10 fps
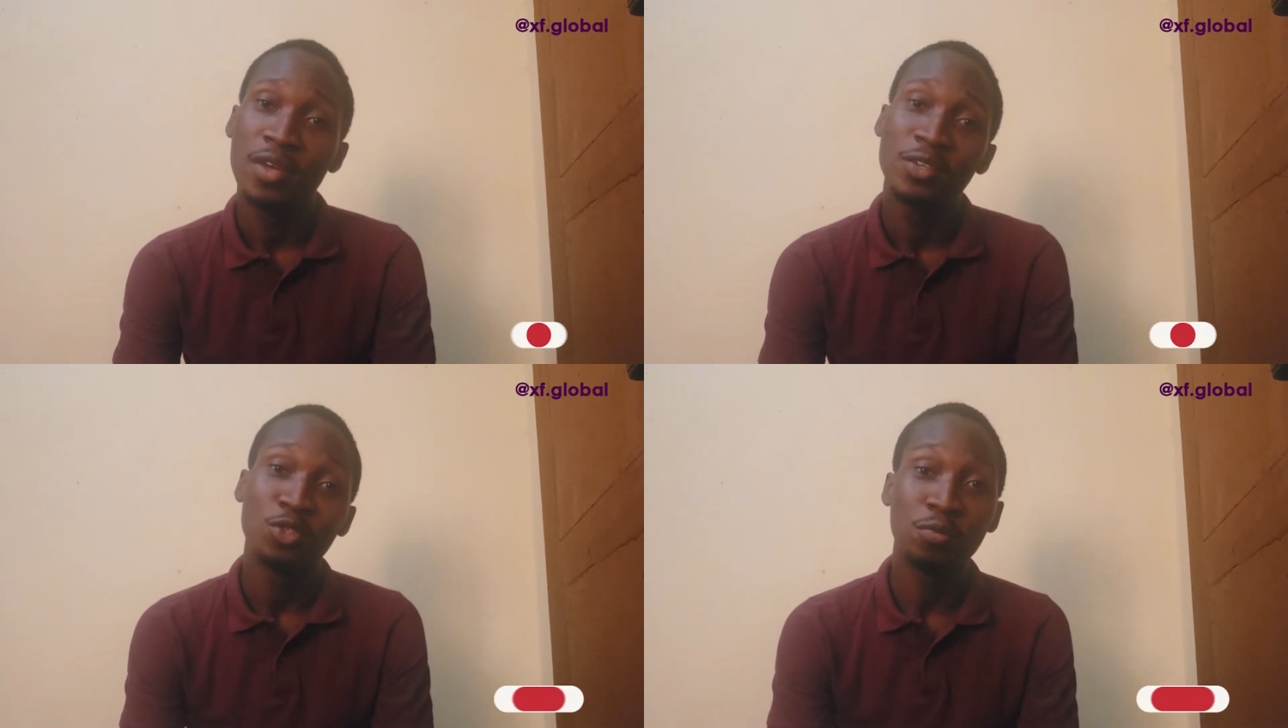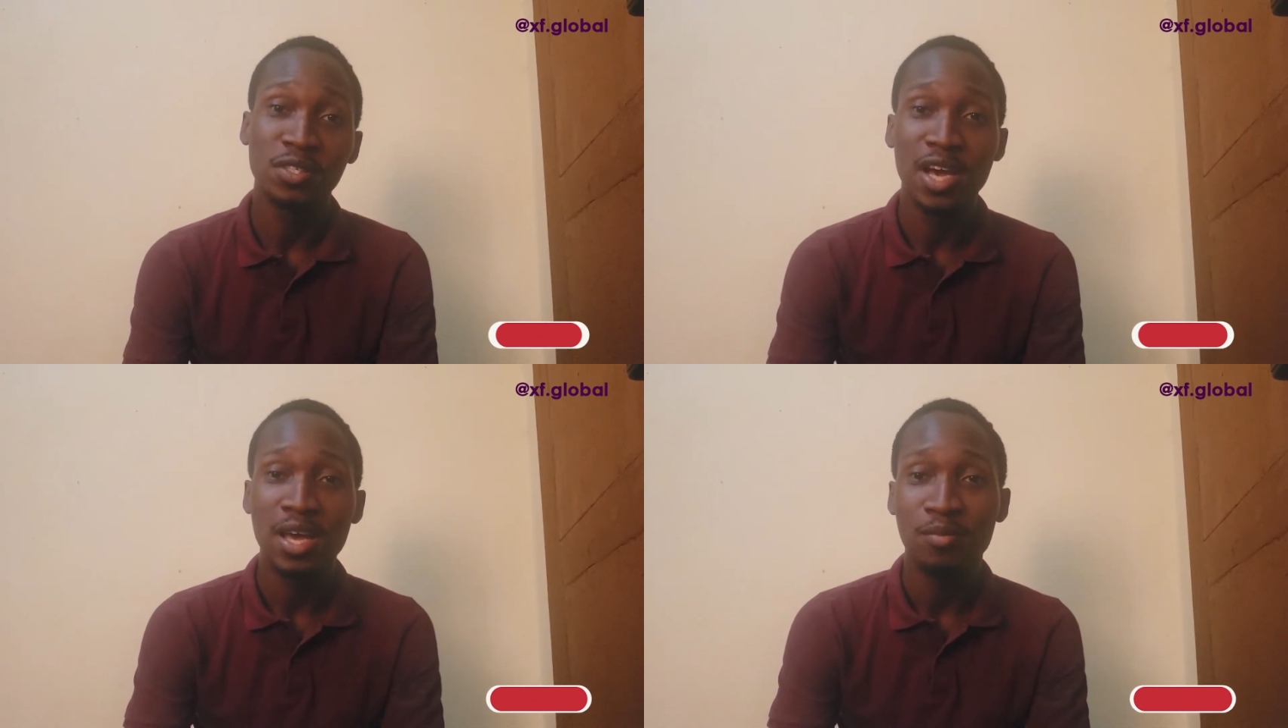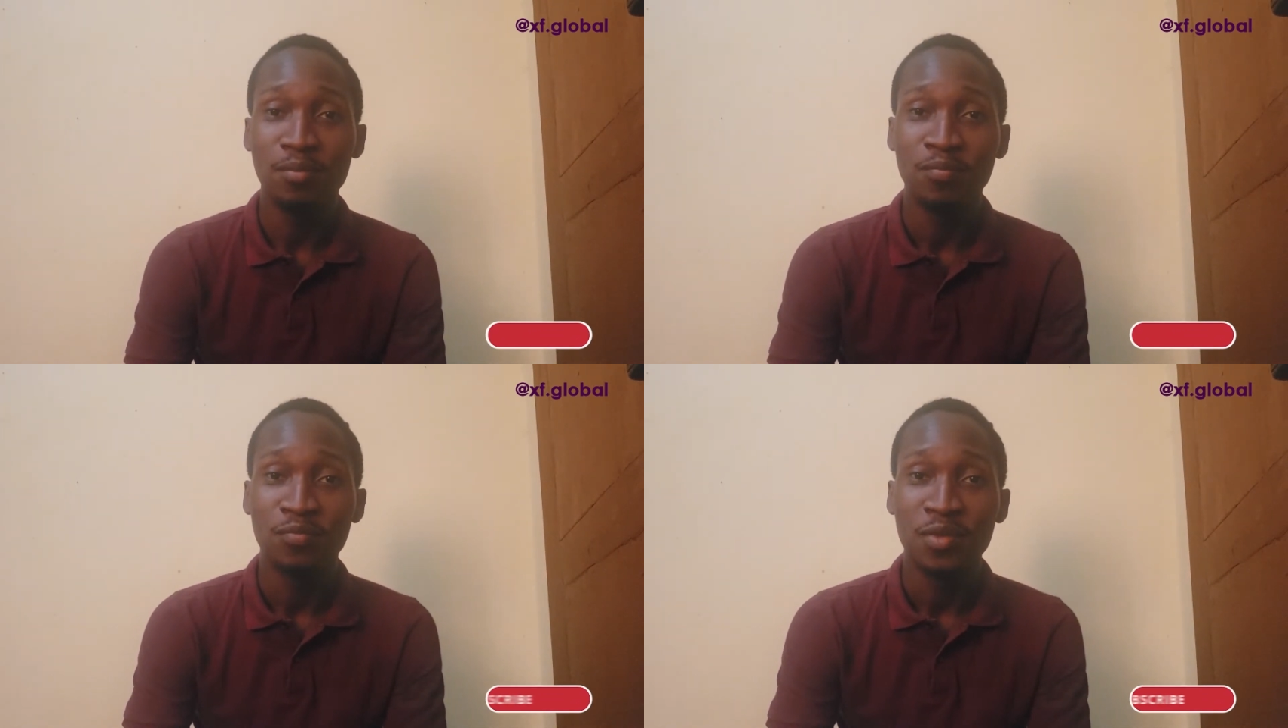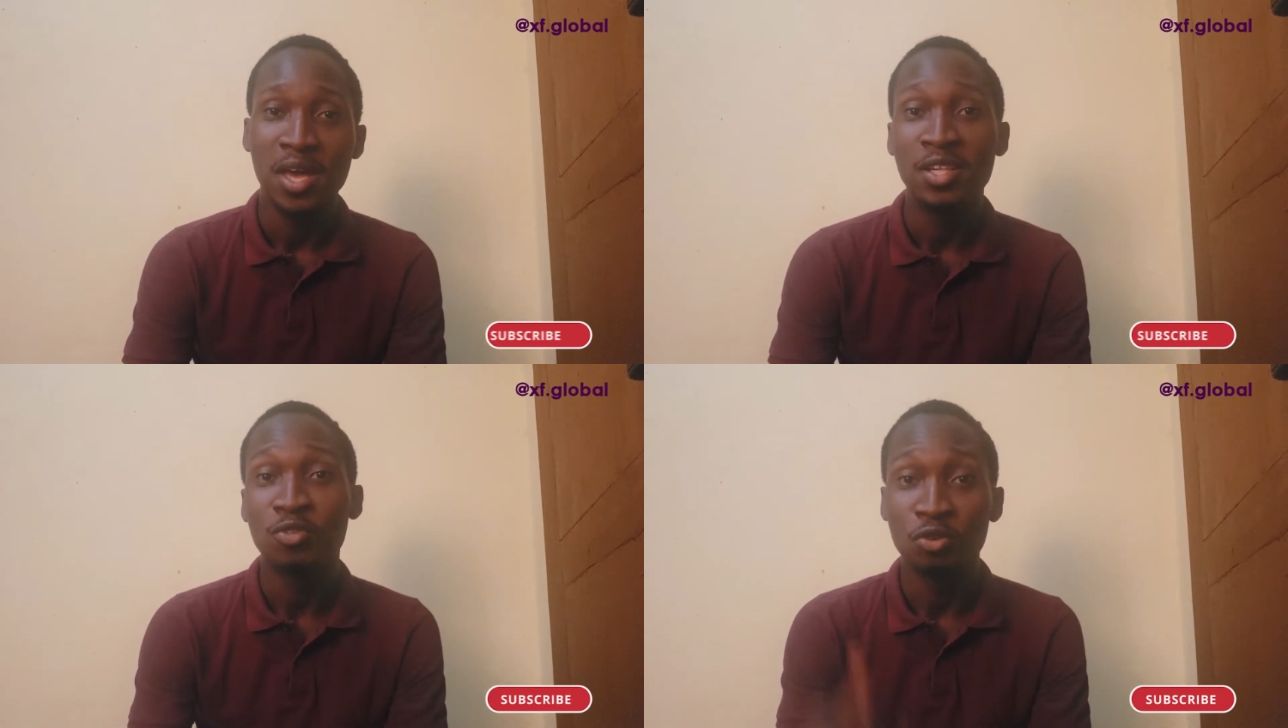subscribe,
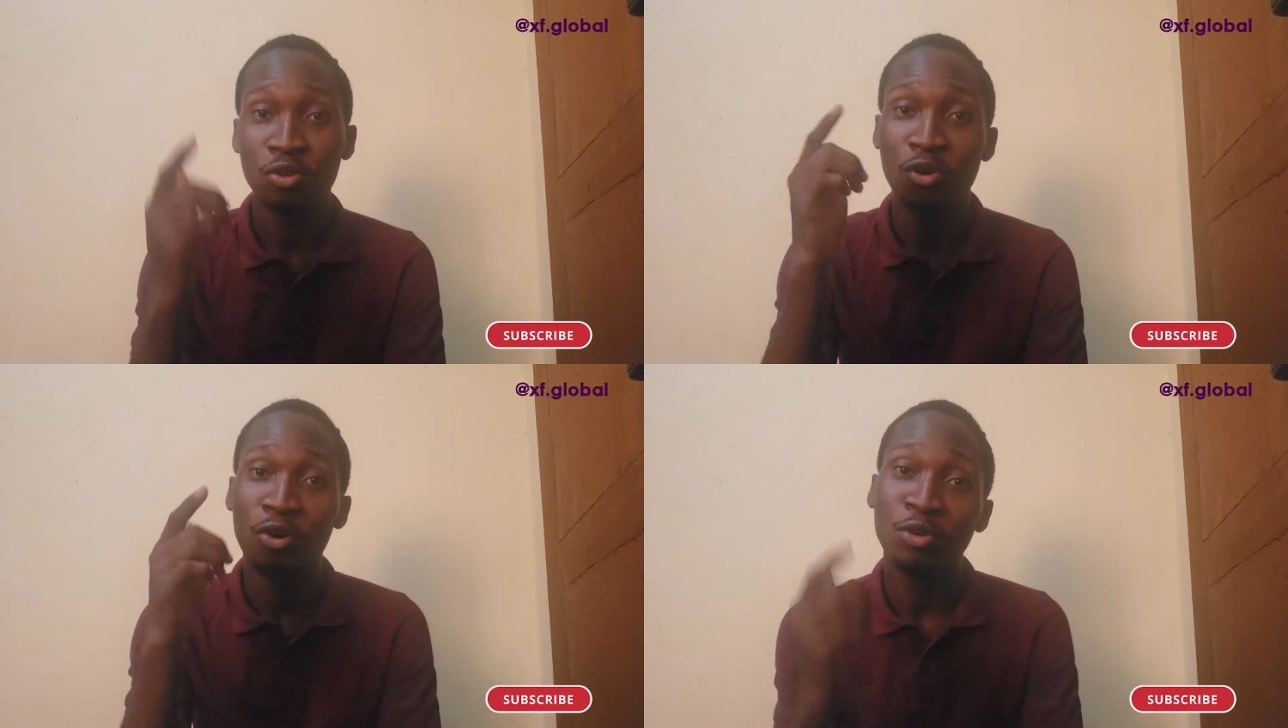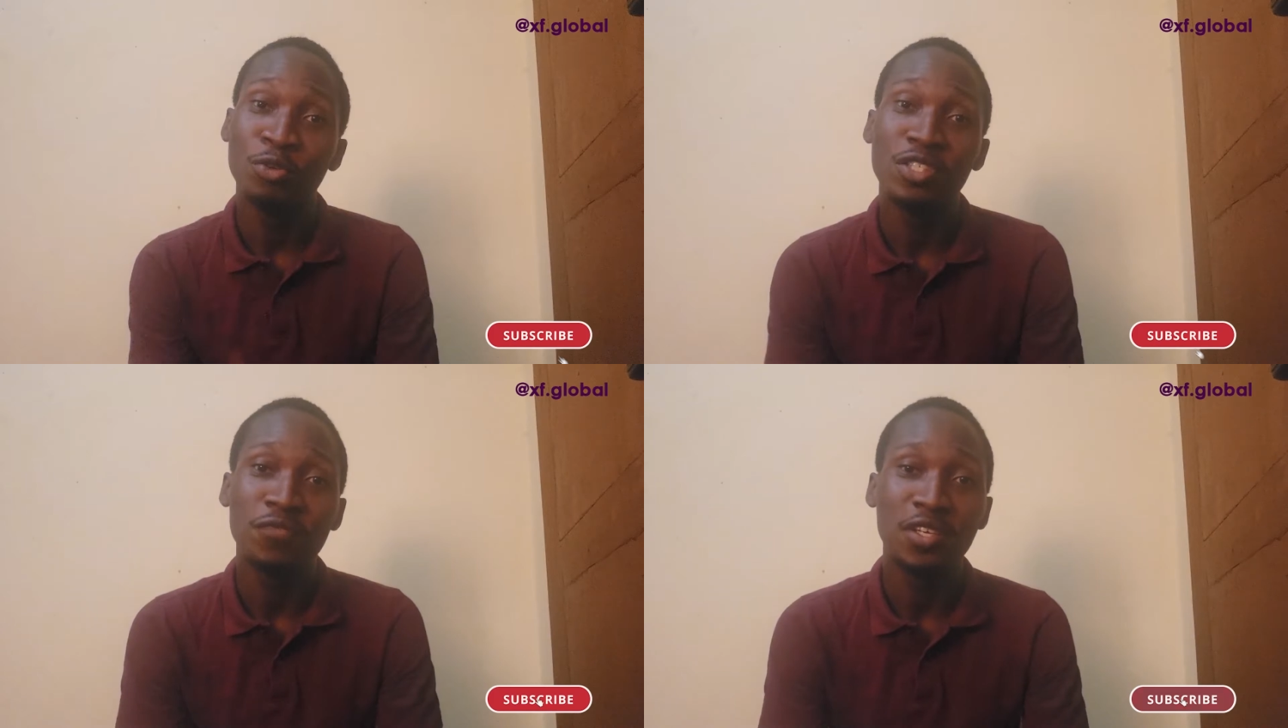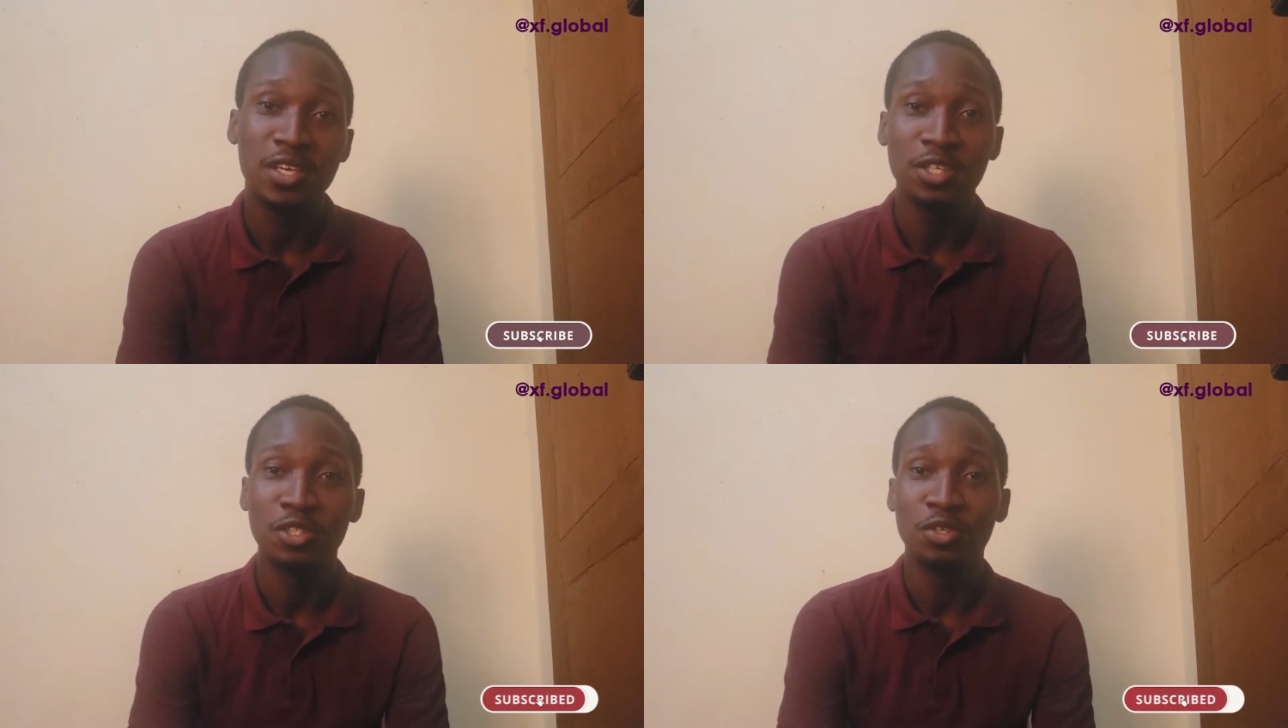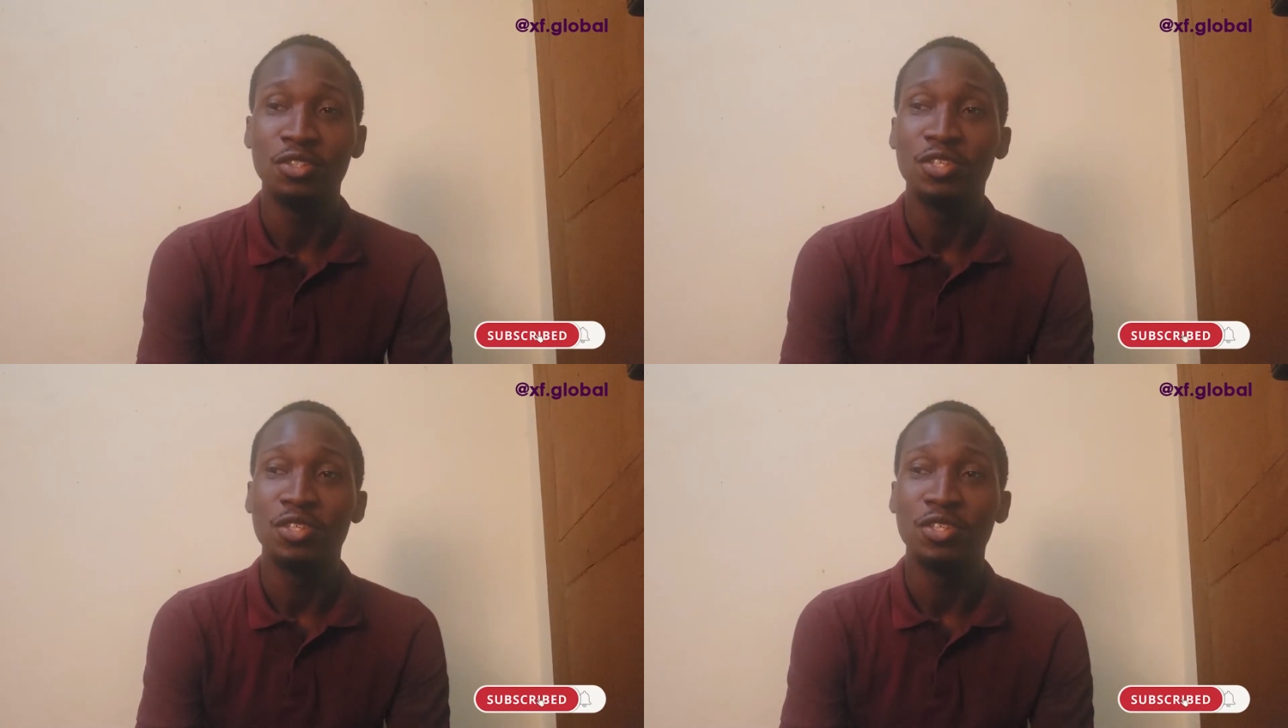and turn on all notifications.